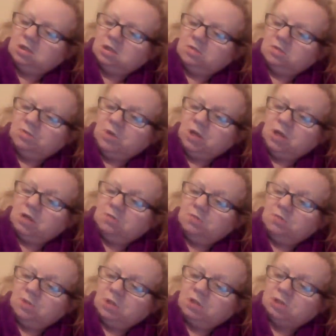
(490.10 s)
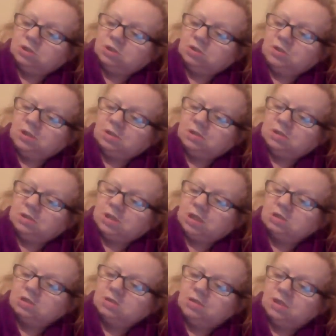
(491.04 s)
of over
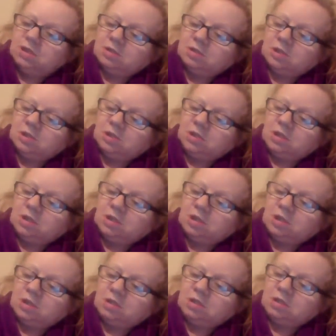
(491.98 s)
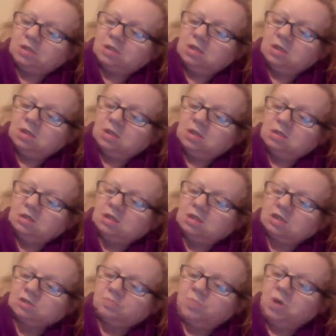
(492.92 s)
2010, 2013,
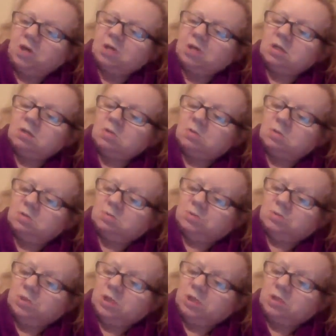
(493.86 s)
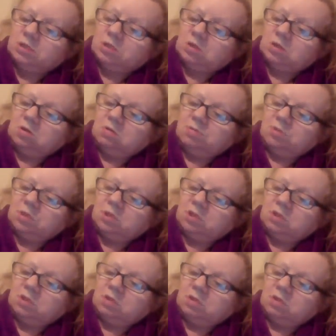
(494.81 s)
despite all these
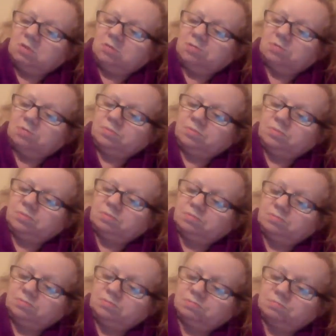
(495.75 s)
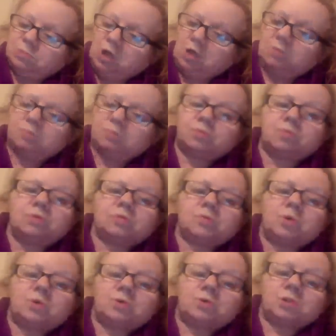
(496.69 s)
offer of going through this
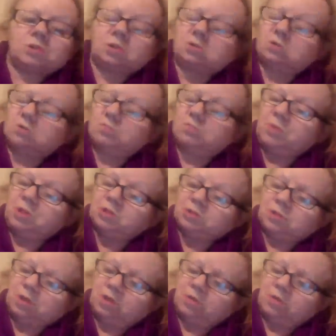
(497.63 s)
process of occupational